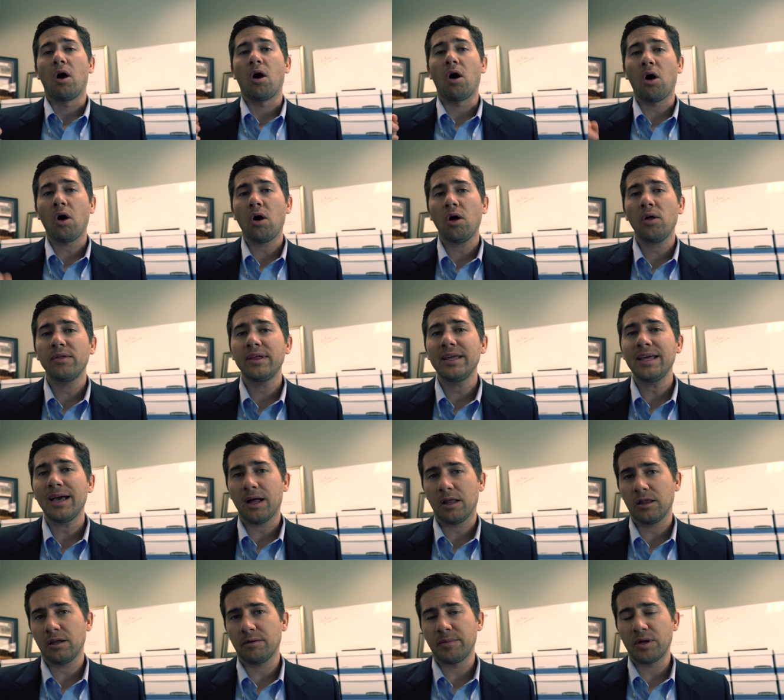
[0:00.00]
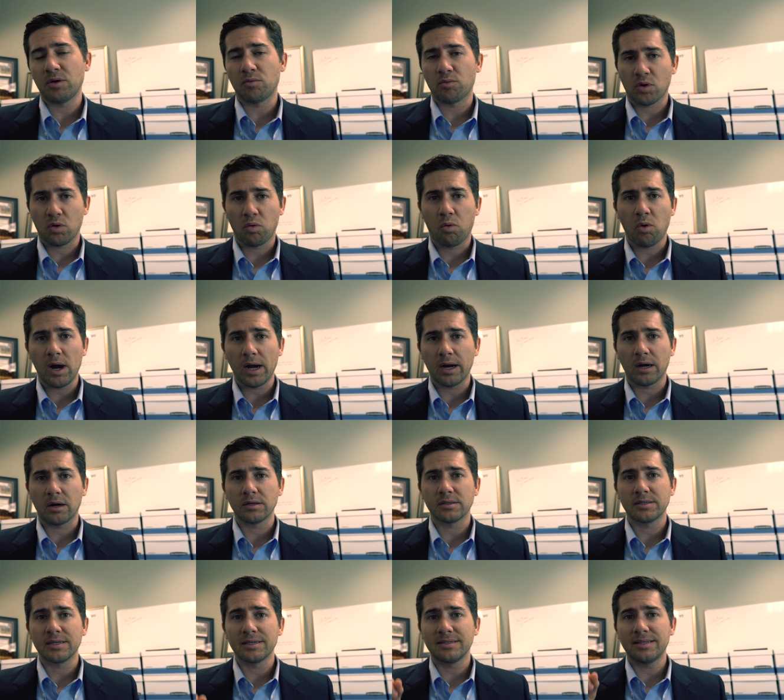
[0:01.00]
All the element
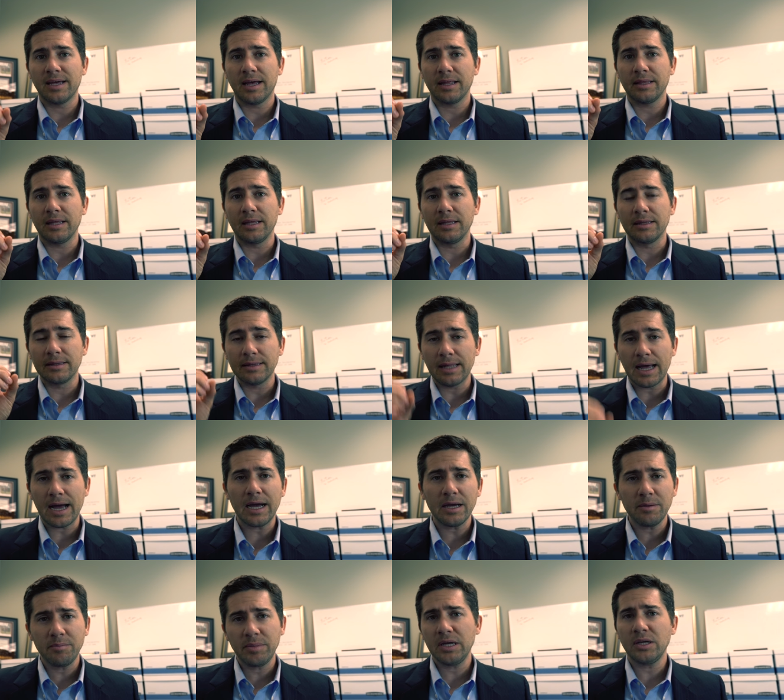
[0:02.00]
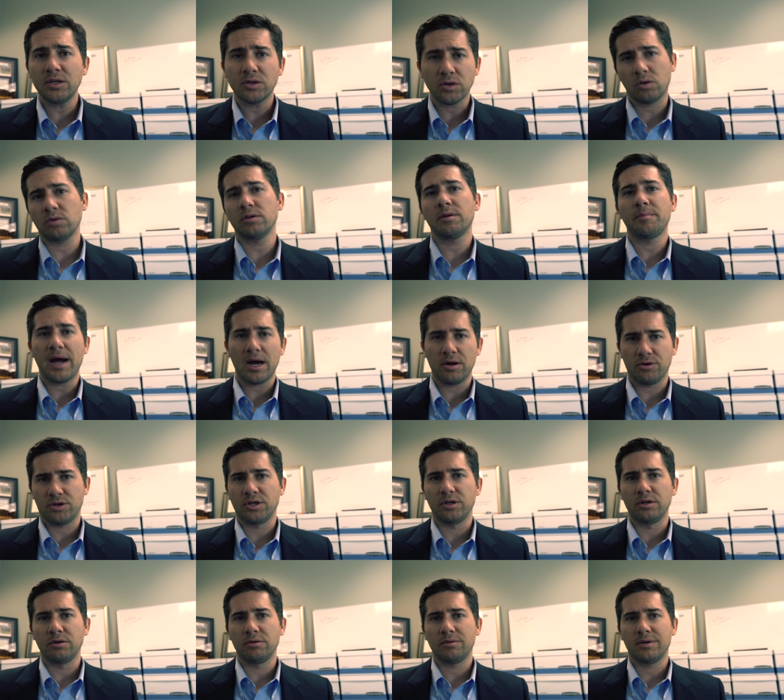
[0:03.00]
requires is that the lie being told
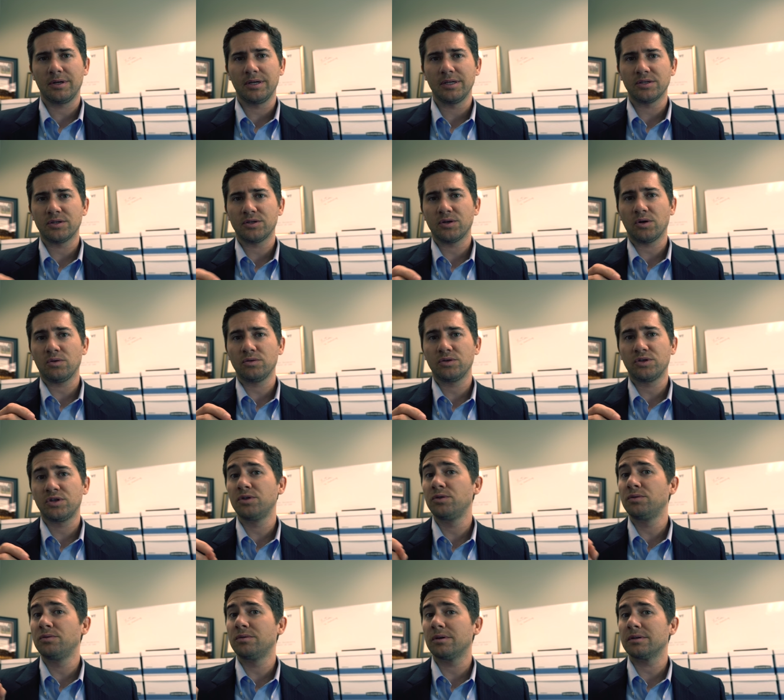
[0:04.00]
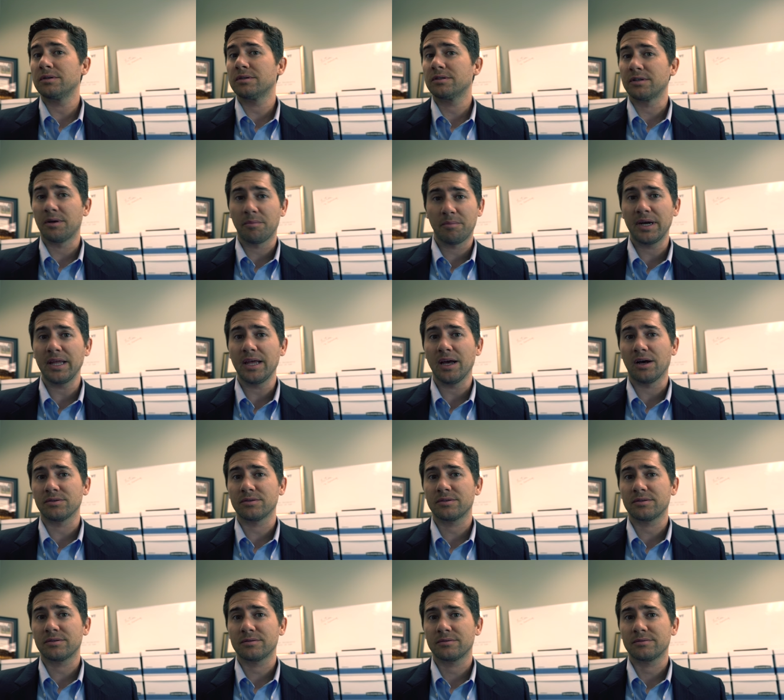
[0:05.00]
about you is told to somebody
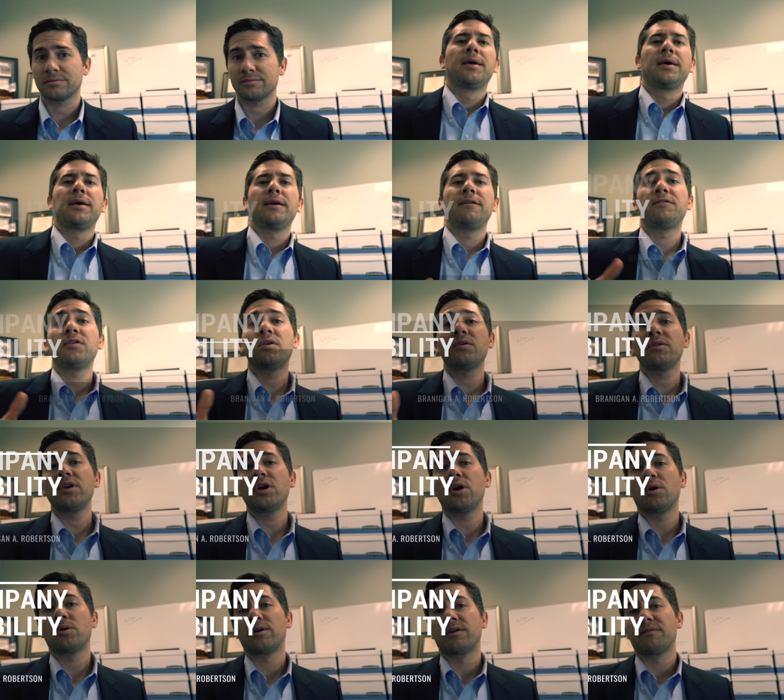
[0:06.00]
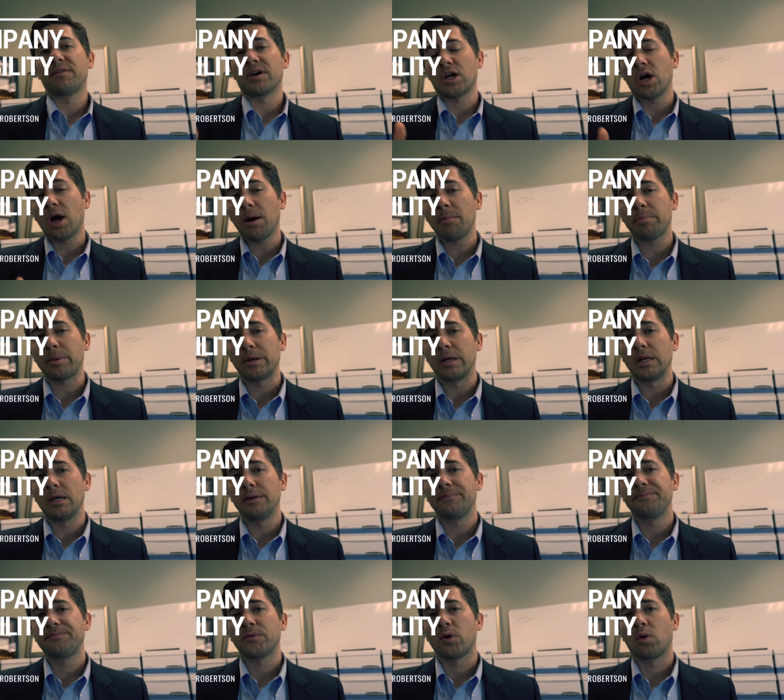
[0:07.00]
else. If you're the owner of a
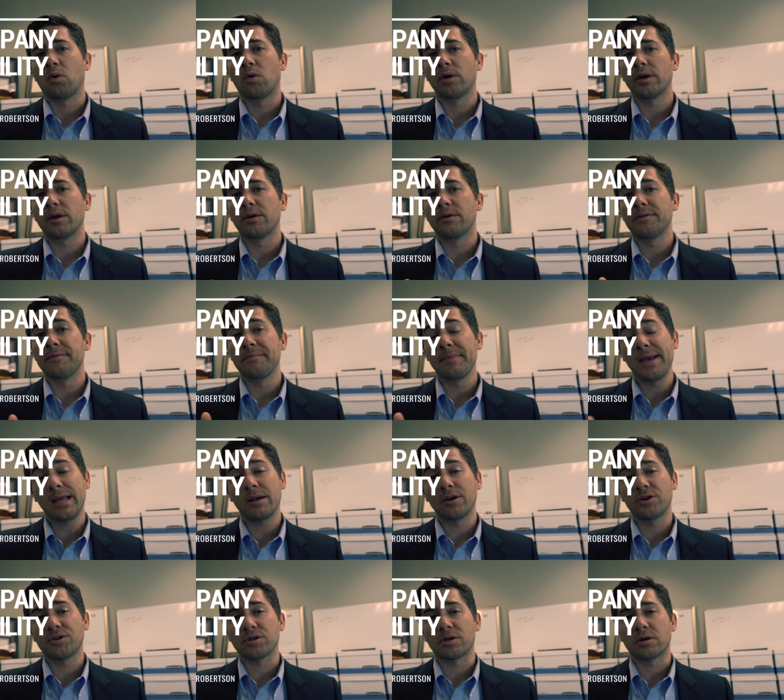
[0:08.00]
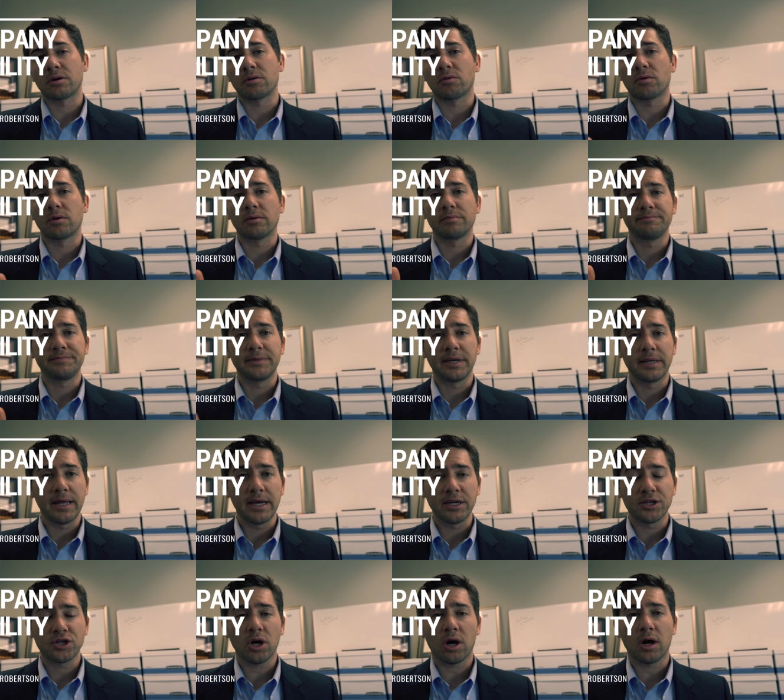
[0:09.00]
company, or you're the manager, or in
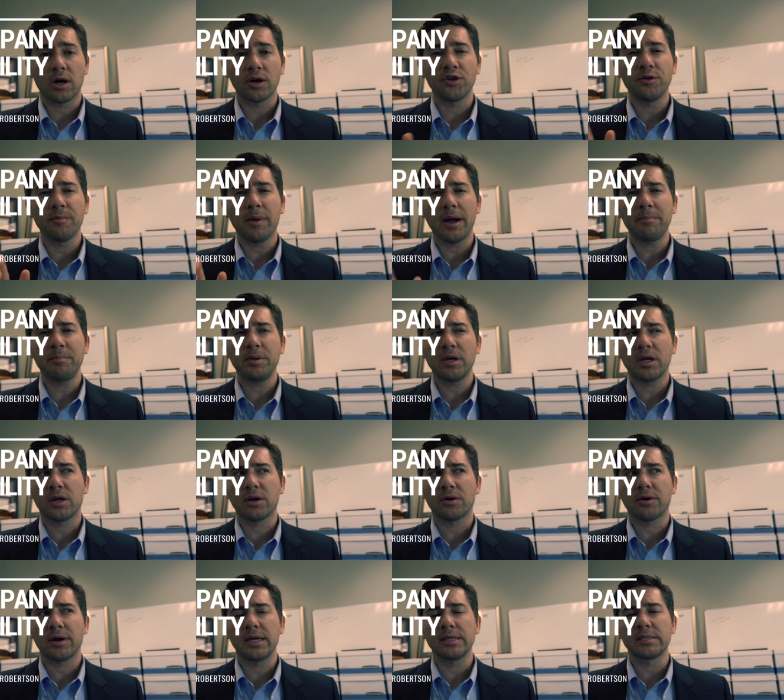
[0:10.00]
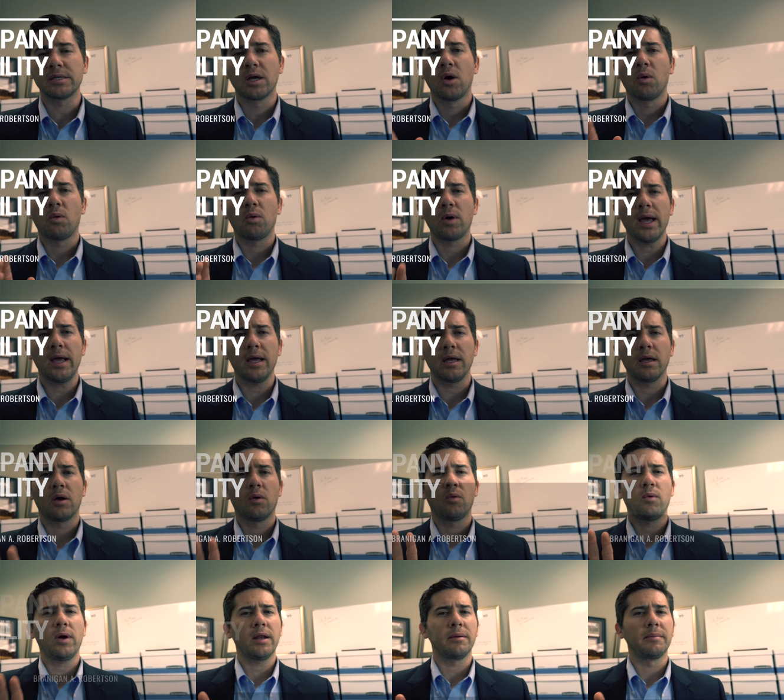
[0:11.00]
H R, you might be curious, well, hey,
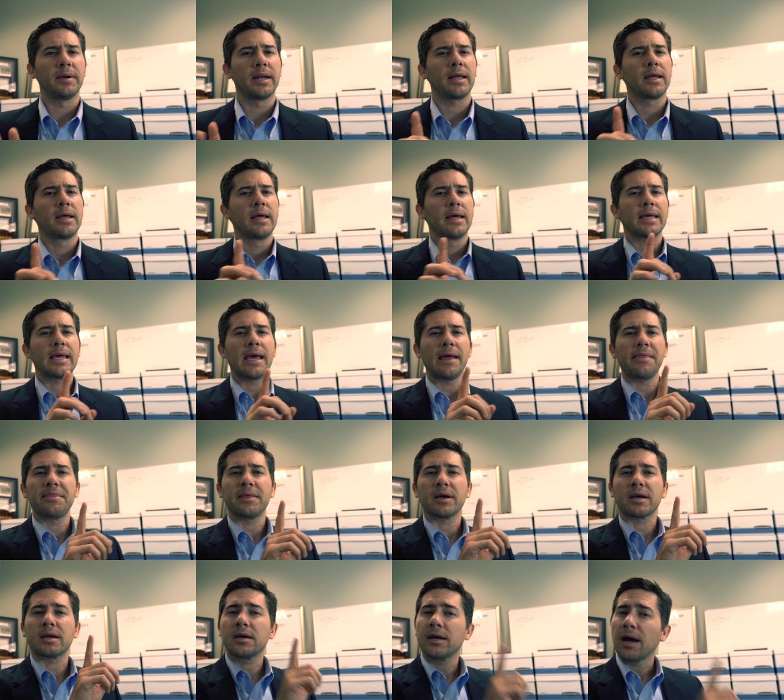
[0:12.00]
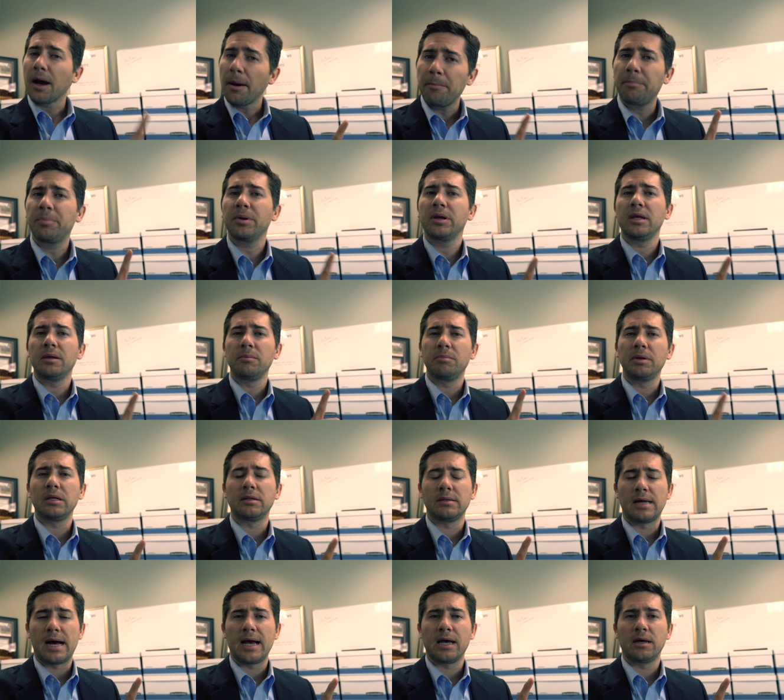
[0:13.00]
wait a minute. Can the company be
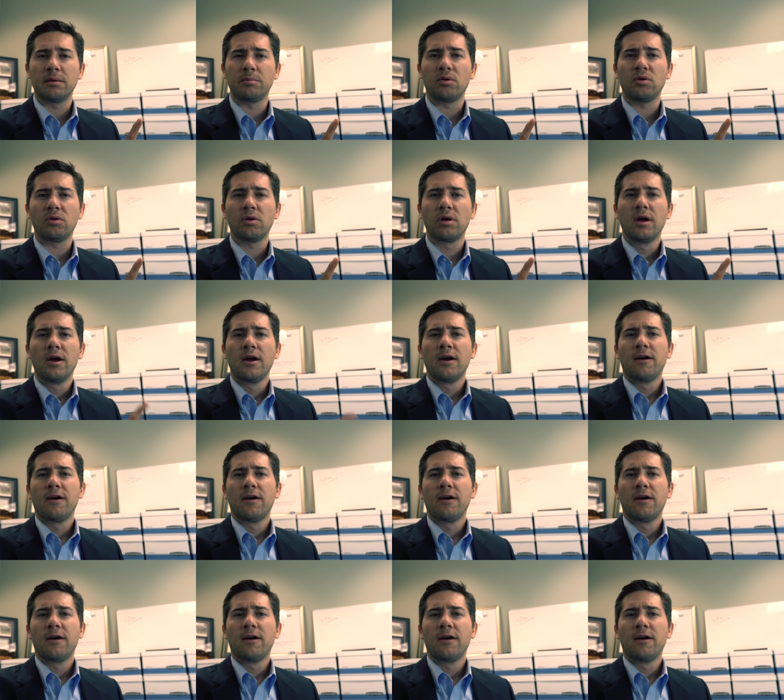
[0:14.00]
liable